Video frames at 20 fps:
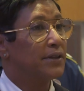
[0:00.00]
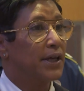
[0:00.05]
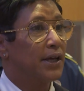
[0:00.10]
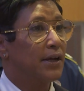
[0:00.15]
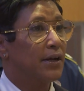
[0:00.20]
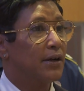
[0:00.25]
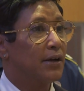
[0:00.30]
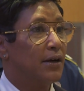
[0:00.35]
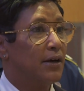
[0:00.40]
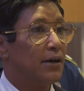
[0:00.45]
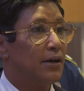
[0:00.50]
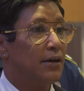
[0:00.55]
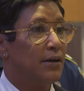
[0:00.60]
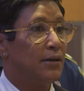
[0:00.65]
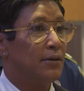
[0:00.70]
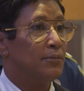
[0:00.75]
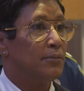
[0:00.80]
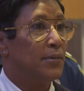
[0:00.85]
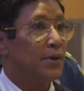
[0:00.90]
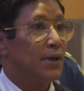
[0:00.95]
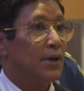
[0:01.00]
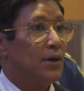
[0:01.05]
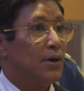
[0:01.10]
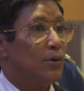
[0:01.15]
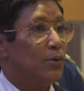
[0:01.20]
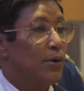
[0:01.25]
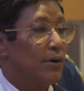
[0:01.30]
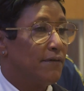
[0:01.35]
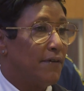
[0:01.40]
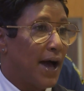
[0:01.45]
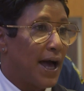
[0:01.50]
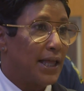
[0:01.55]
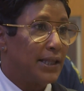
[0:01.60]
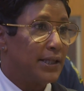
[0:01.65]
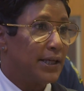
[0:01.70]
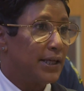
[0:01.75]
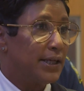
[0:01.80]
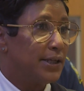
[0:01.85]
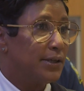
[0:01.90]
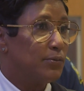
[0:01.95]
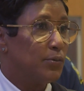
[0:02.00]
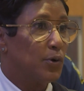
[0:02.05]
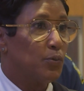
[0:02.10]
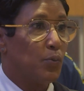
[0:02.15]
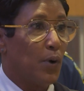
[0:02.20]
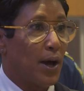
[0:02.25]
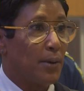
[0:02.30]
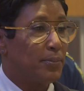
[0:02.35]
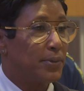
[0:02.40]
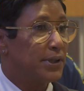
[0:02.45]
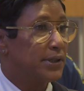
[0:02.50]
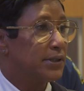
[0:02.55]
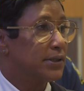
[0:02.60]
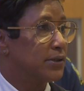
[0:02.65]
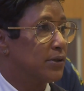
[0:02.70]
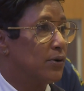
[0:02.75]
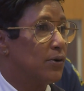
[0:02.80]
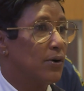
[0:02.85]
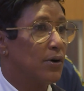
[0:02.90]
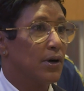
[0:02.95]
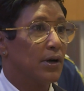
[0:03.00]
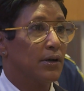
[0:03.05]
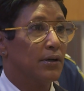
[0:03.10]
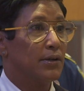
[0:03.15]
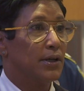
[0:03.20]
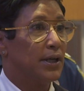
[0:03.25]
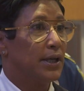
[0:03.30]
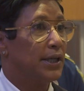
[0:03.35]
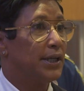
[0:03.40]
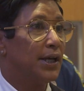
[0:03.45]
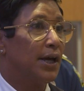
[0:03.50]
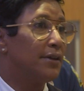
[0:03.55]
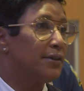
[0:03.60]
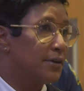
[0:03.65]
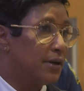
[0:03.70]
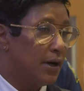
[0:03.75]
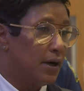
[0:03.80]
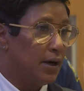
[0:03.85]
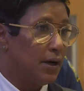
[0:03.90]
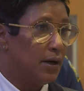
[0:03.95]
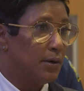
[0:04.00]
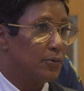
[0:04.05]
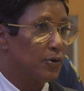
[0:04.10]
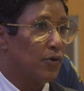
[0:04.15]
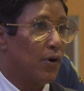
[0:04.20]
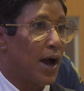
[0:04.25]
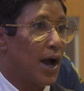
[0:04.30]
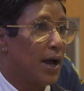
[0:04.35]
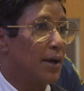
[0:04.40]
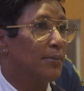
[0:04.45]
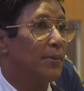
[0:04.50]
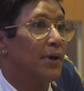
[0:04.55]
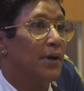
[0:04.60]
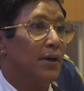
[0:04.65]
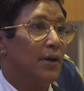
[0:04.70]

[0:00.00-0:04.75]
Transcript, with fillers: there um, who are violating with weapons or any other um, crime,